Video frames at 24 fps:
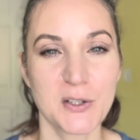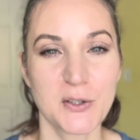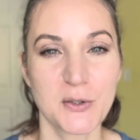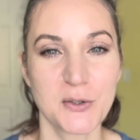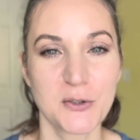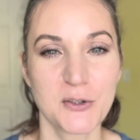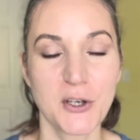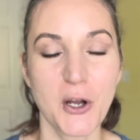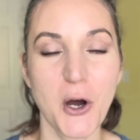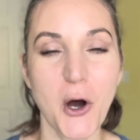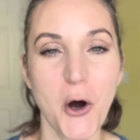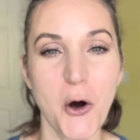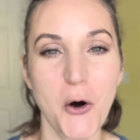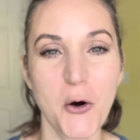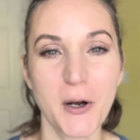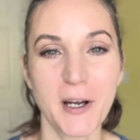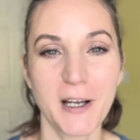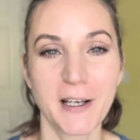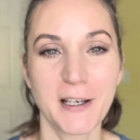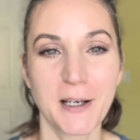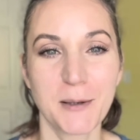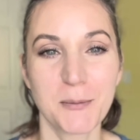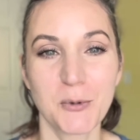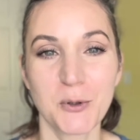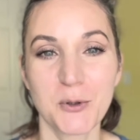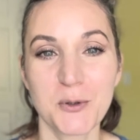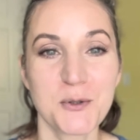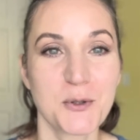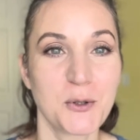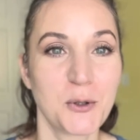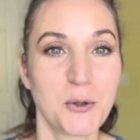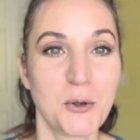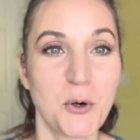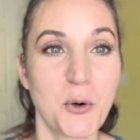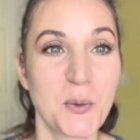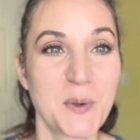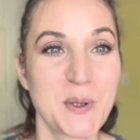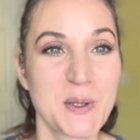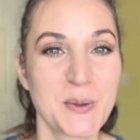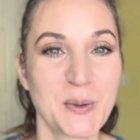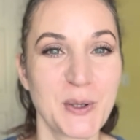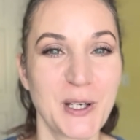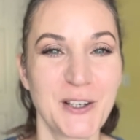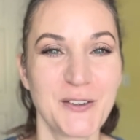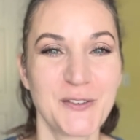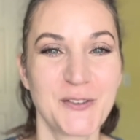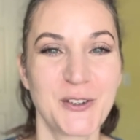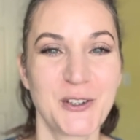to know, and I'm also always
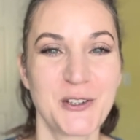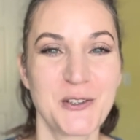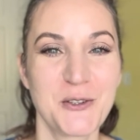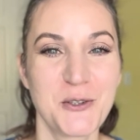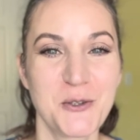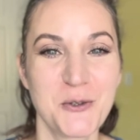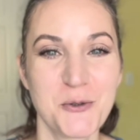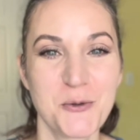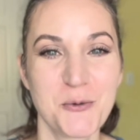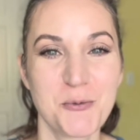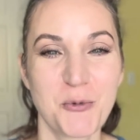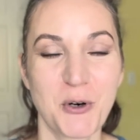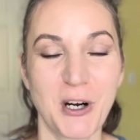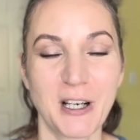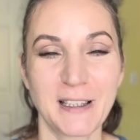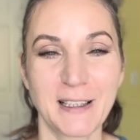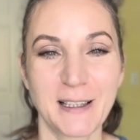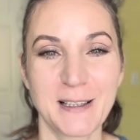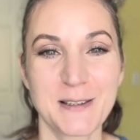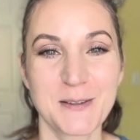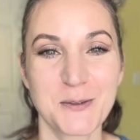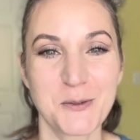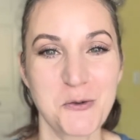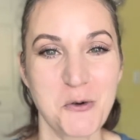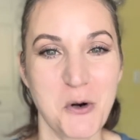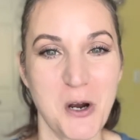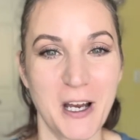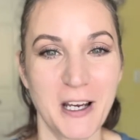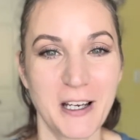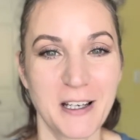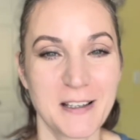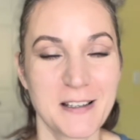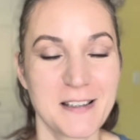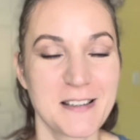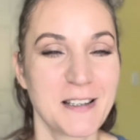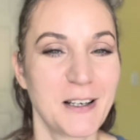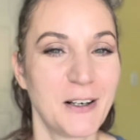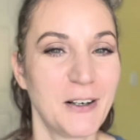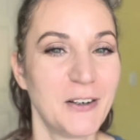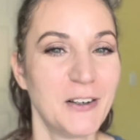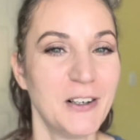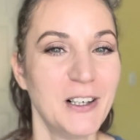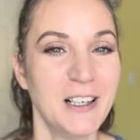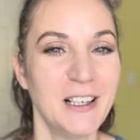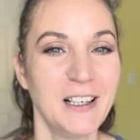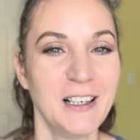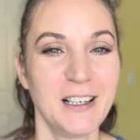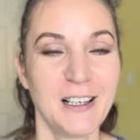looking for new products to try on. So
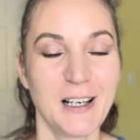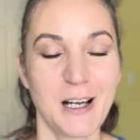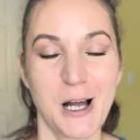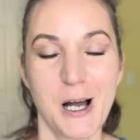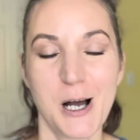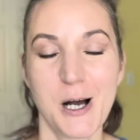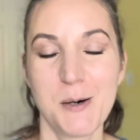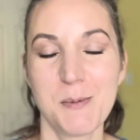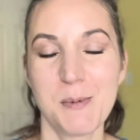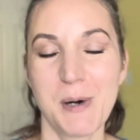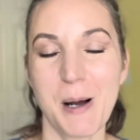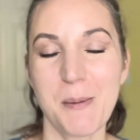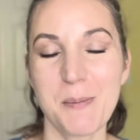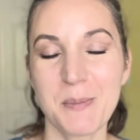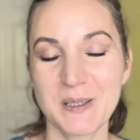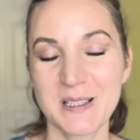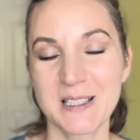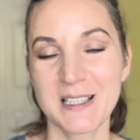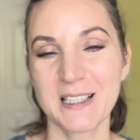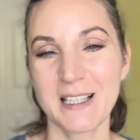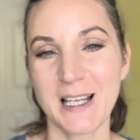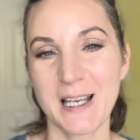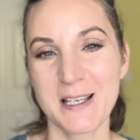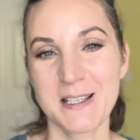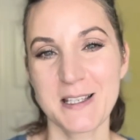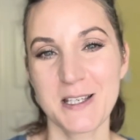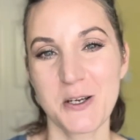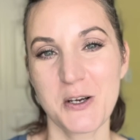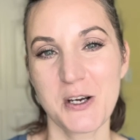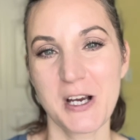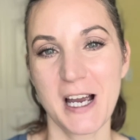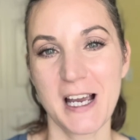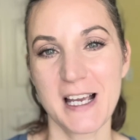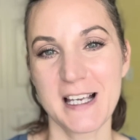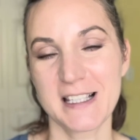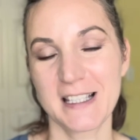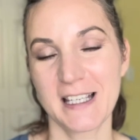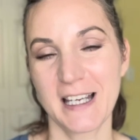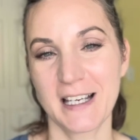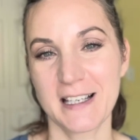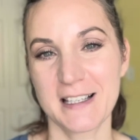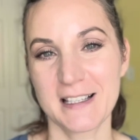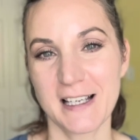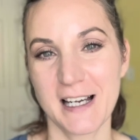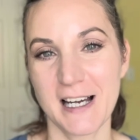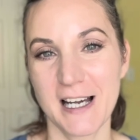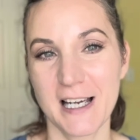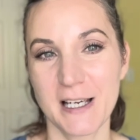up until I see you guys next
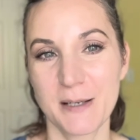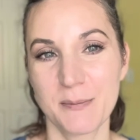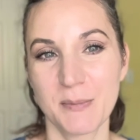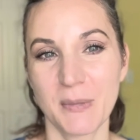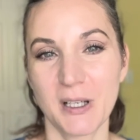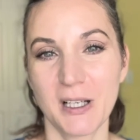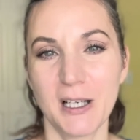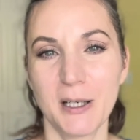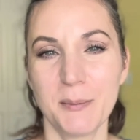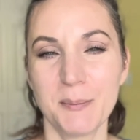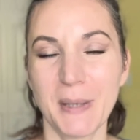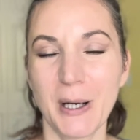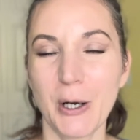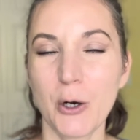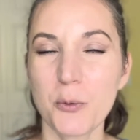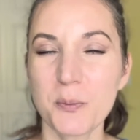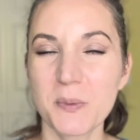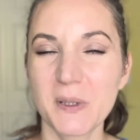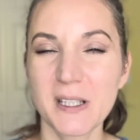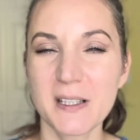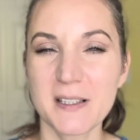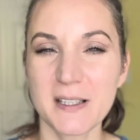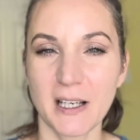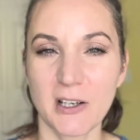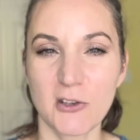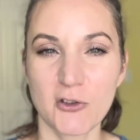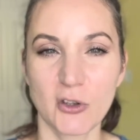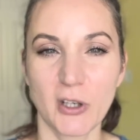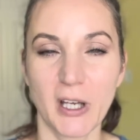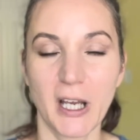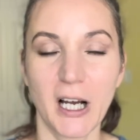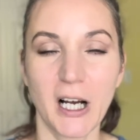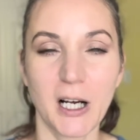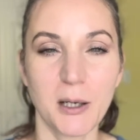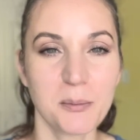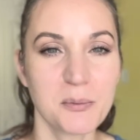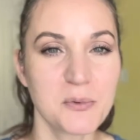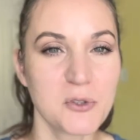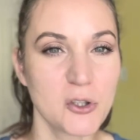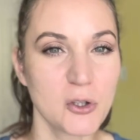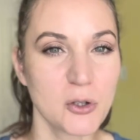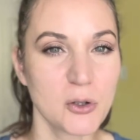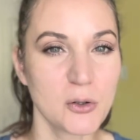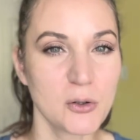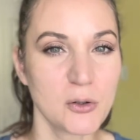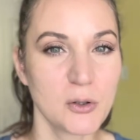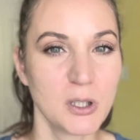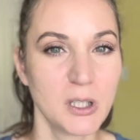time, I hope this actually helped
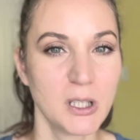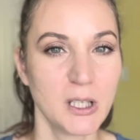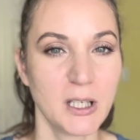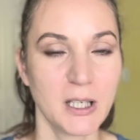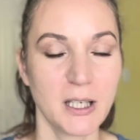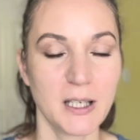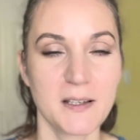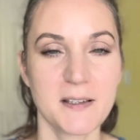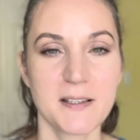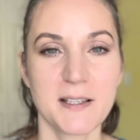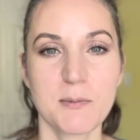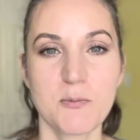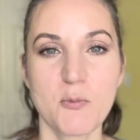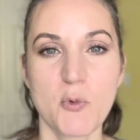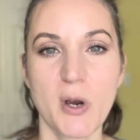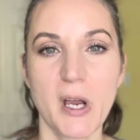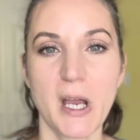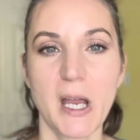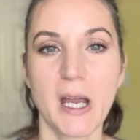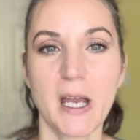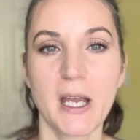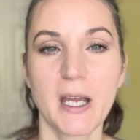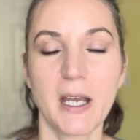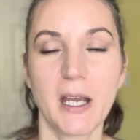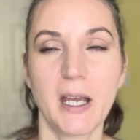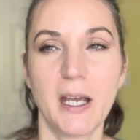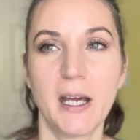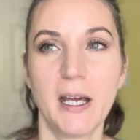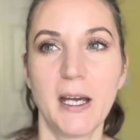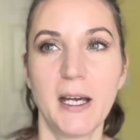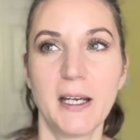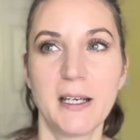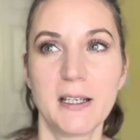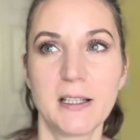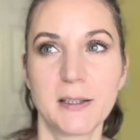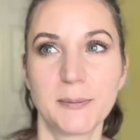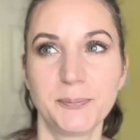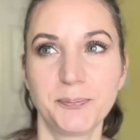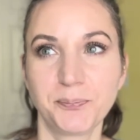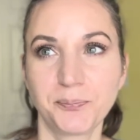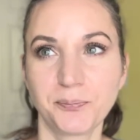you in some way, and